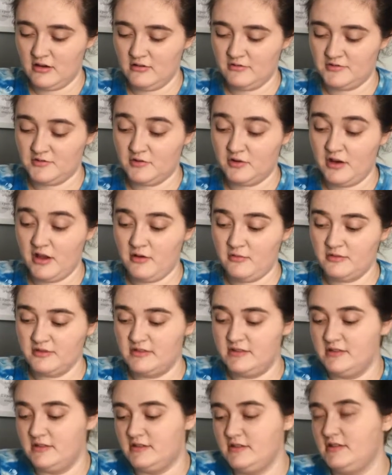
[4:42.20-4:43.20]
I was already out
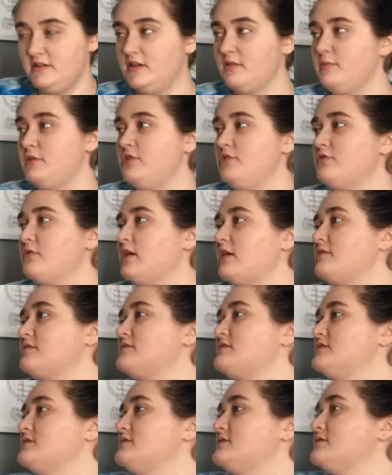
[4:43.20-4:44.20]
with Cece. I mean, you
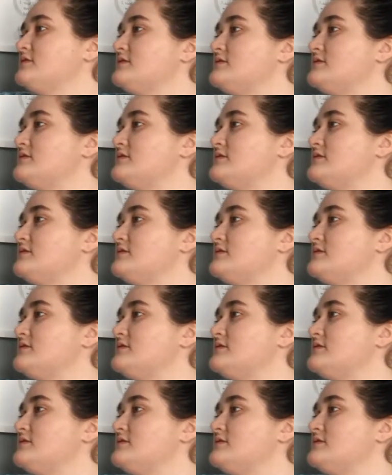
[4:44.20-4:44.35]
guys have seen